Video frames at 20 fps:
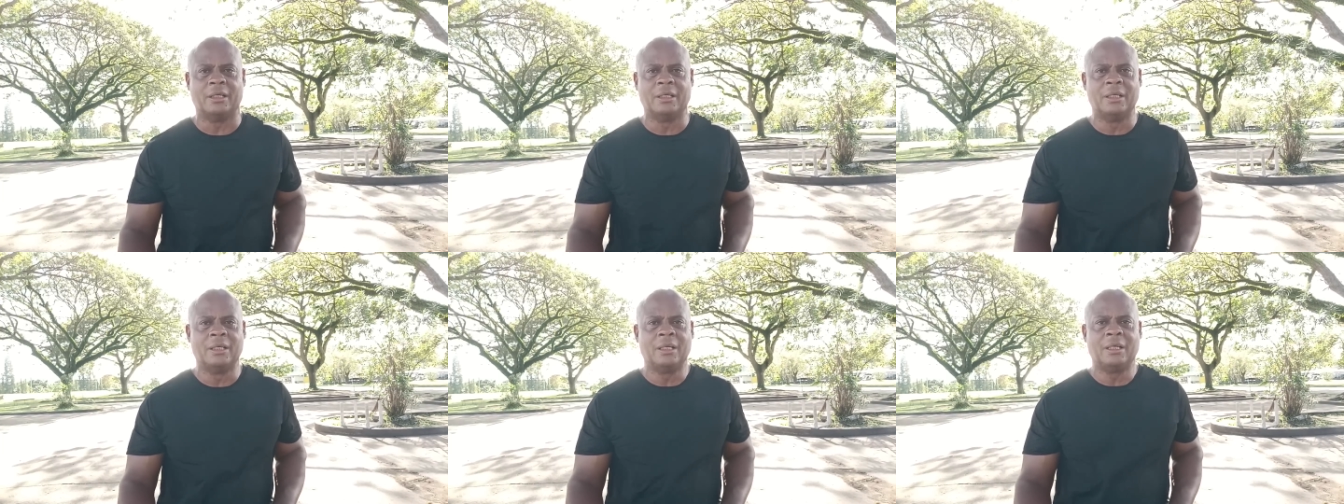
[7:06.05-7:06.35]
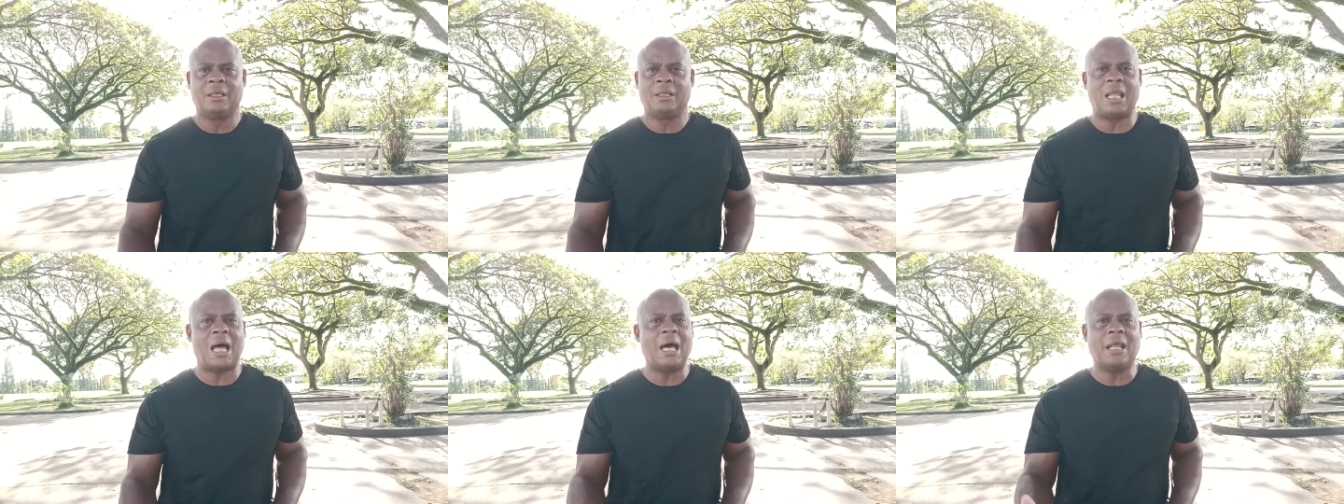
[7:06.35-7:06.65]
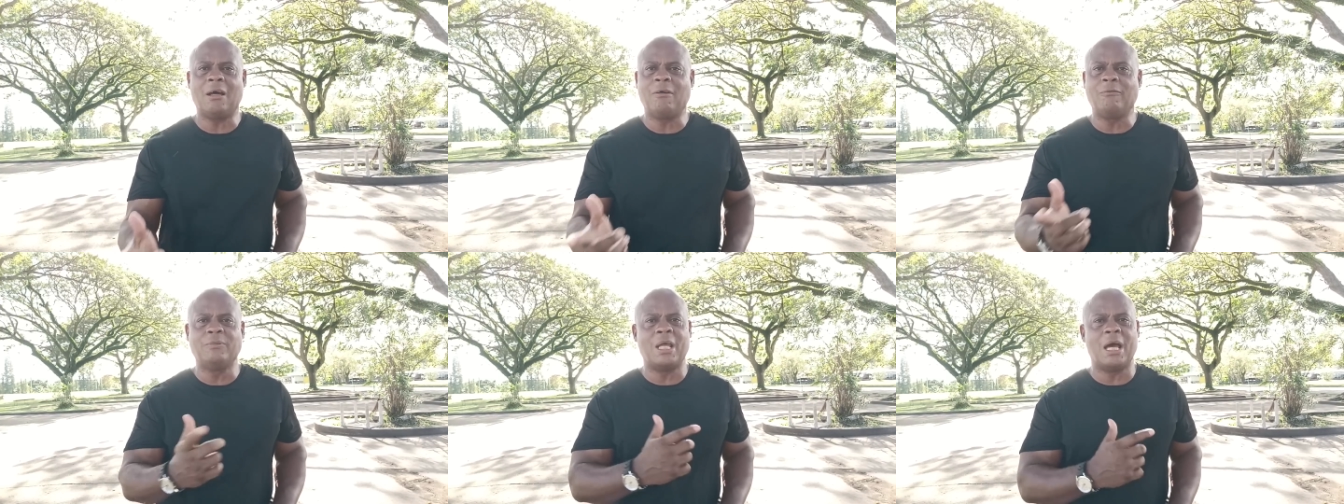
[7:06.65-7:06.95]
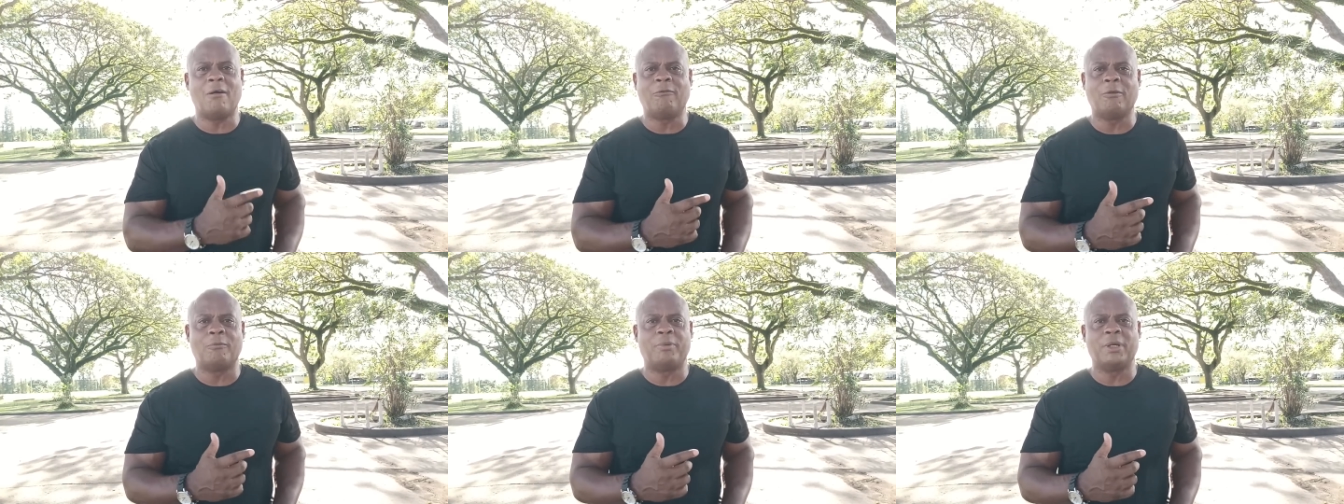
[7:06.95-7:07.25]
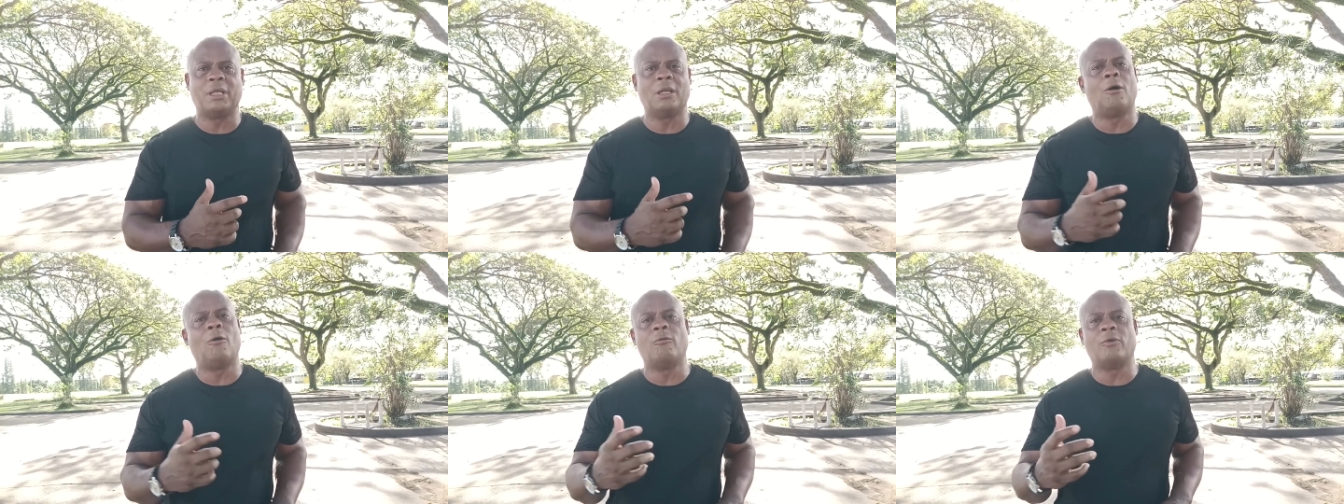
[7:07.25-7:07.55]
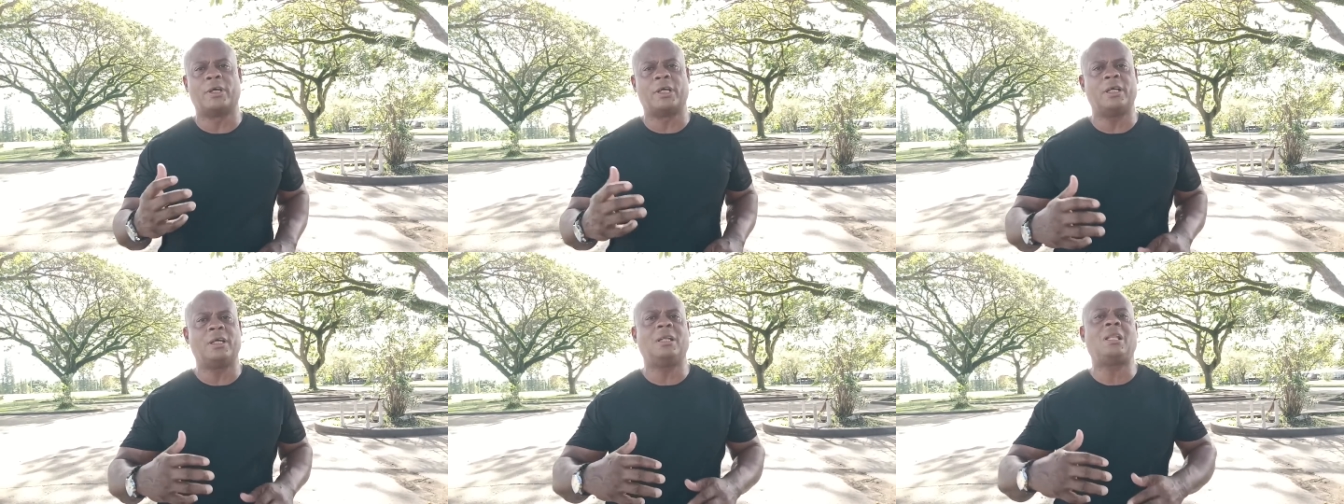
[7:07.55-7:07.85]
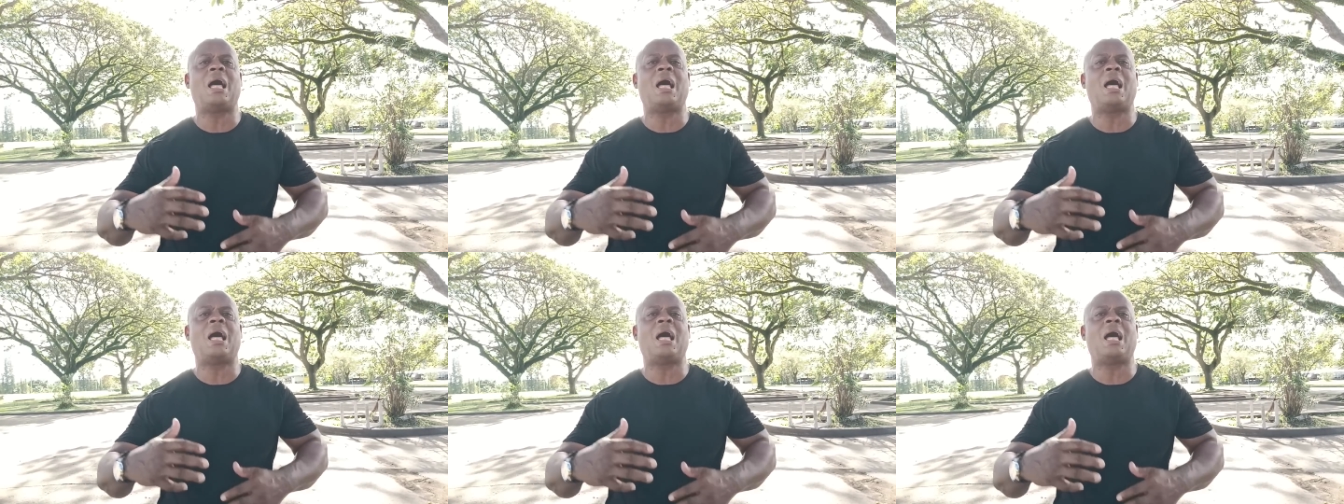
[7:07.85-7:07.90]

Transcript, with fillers: A lot of them never been over here.